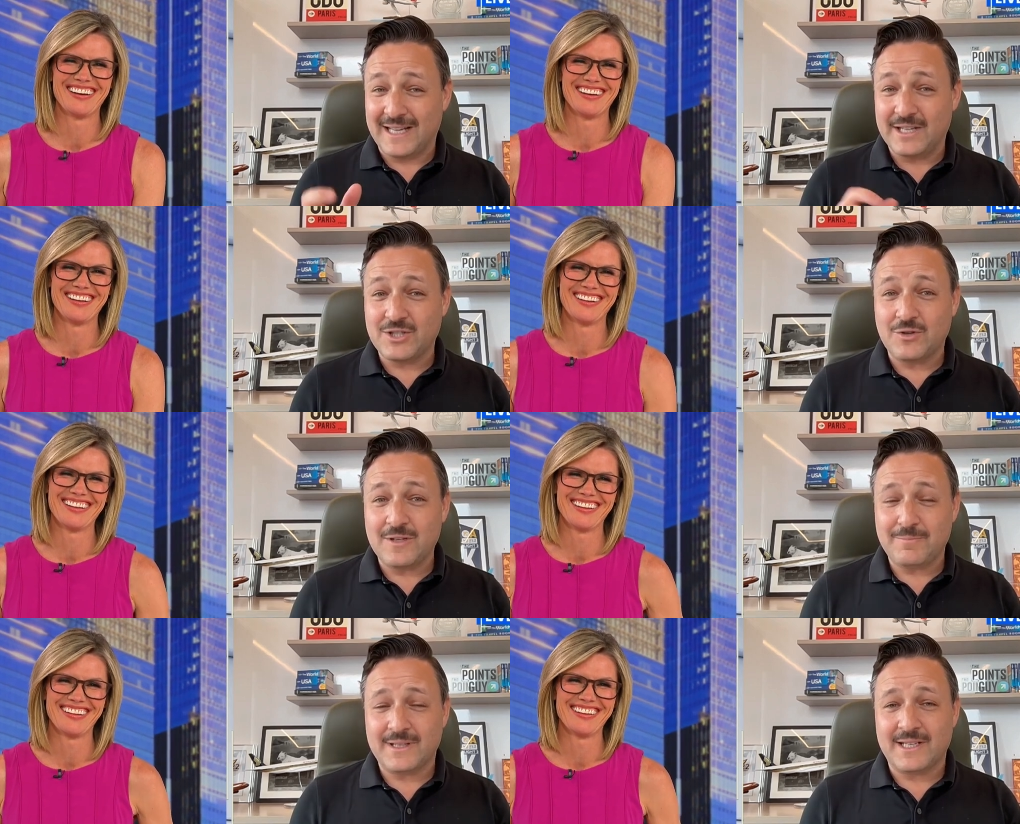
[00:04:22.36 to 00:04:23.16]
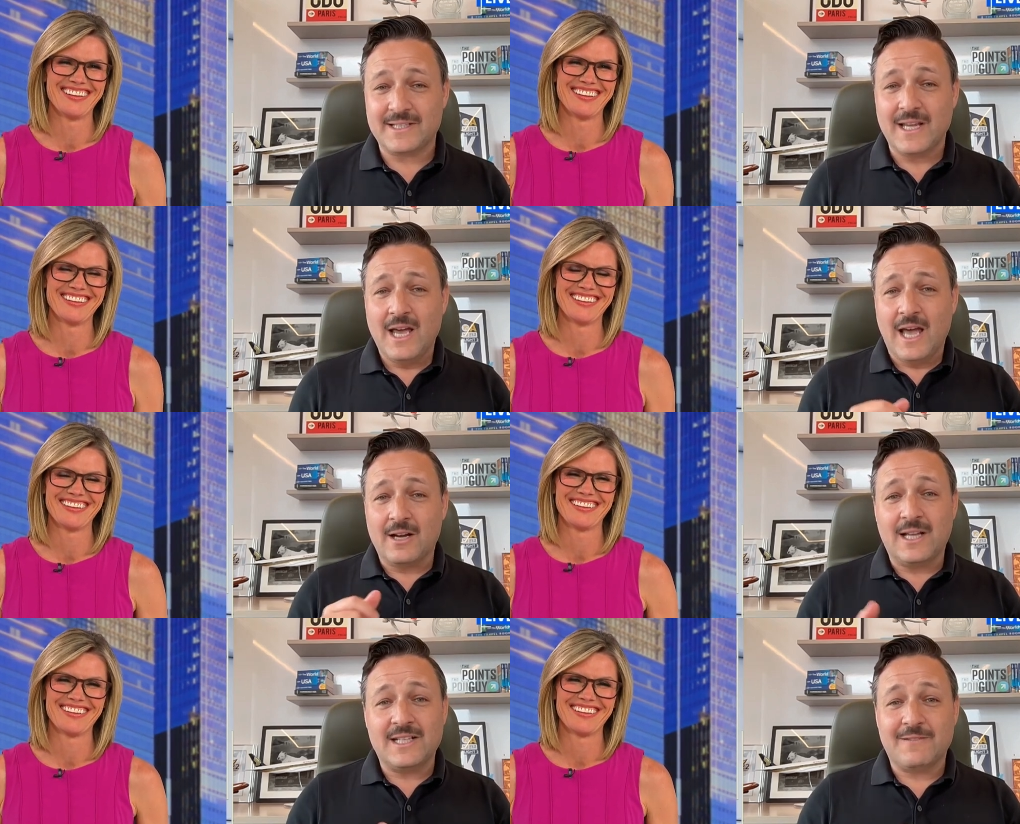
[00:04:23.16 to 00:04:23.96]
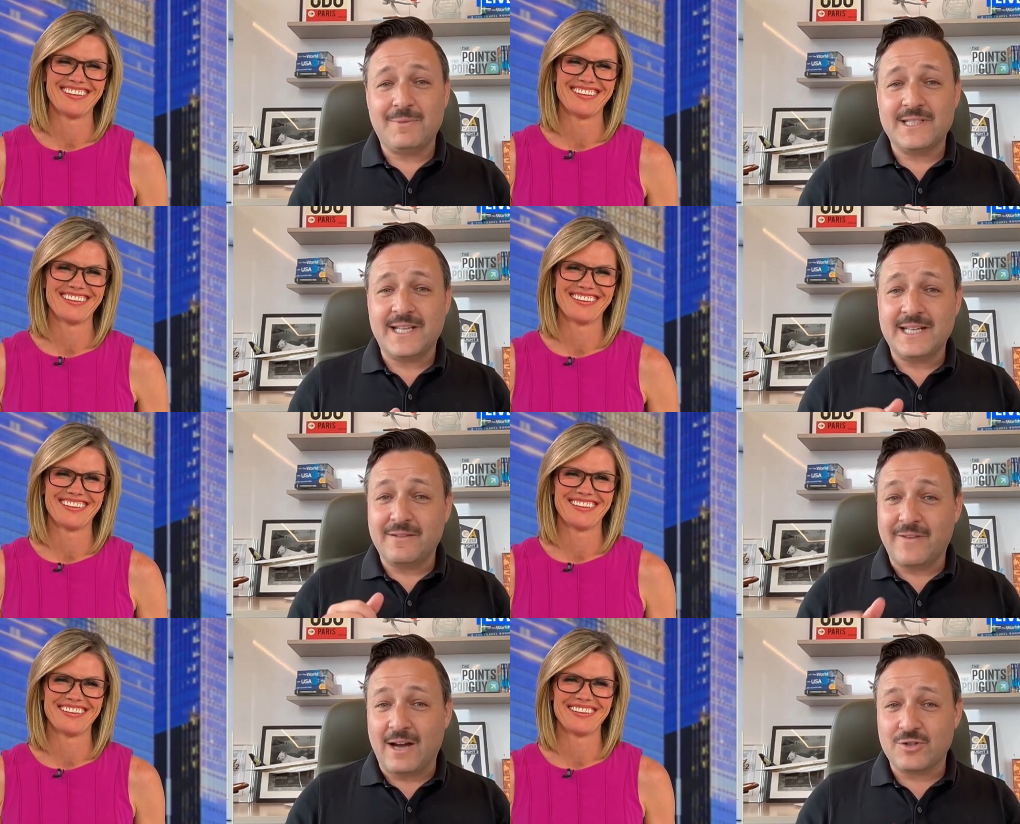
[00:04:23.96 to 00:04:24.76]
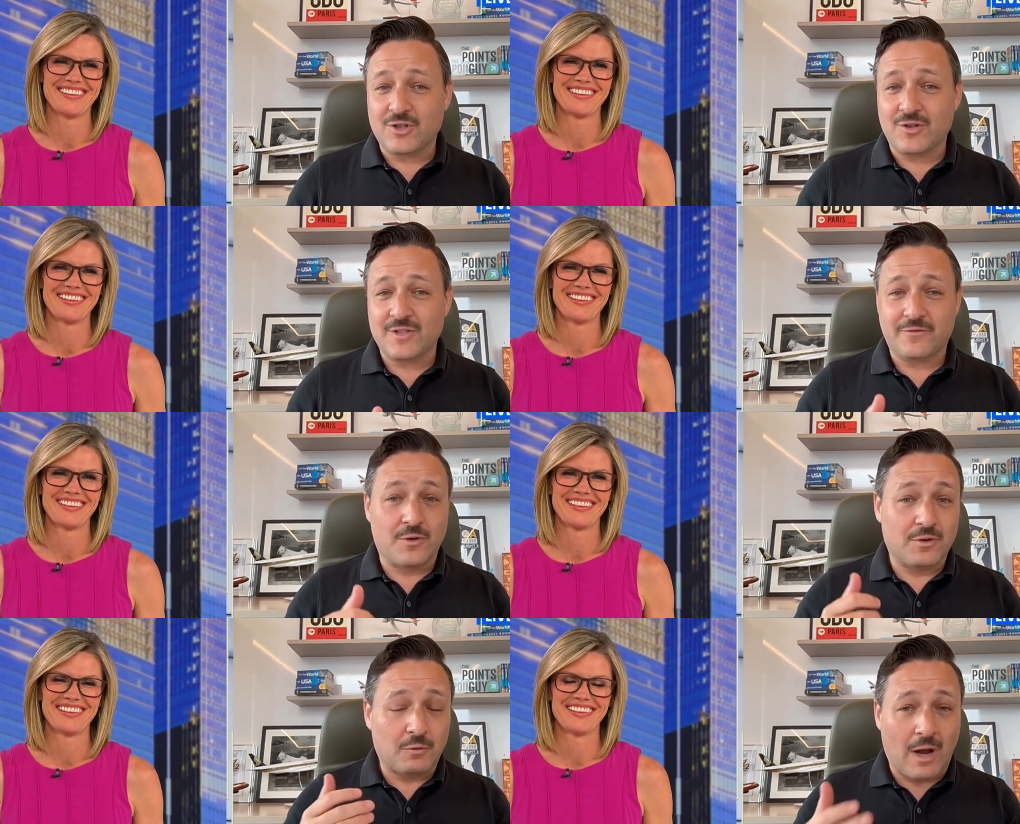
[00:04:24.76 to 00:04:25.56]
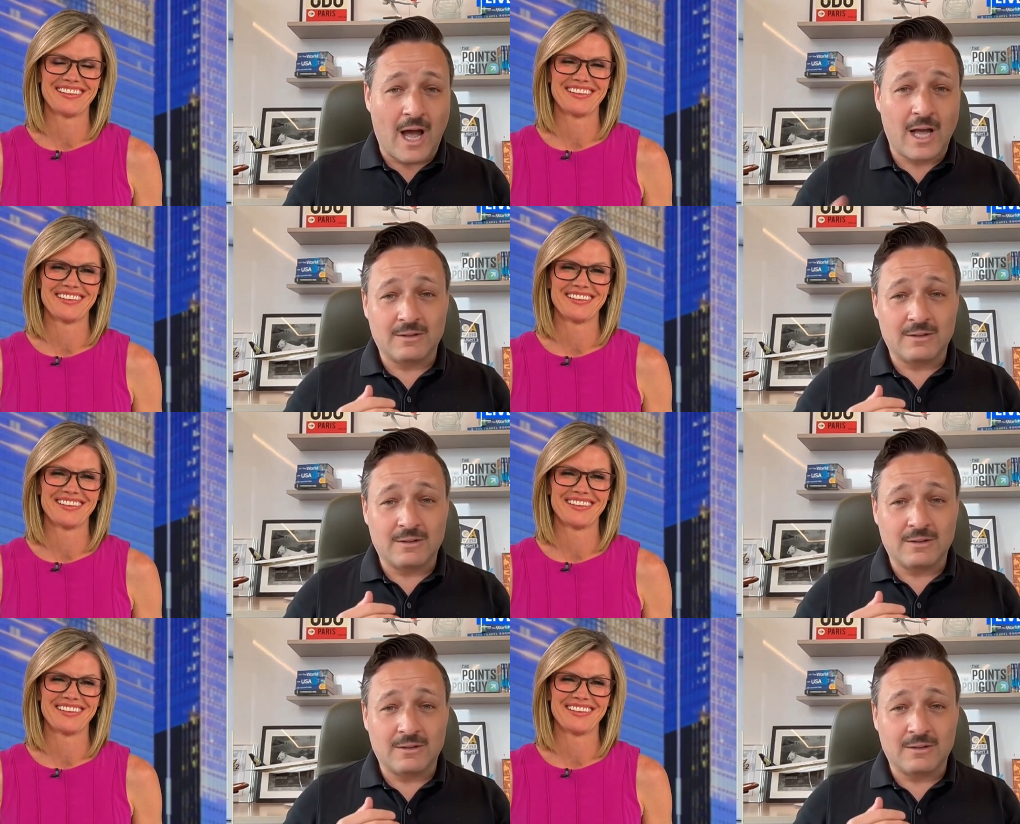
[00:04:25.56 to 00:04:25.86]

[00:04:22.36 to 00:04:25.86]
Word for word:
Speaker 1: into it because airlines have been sending vouchers for uh,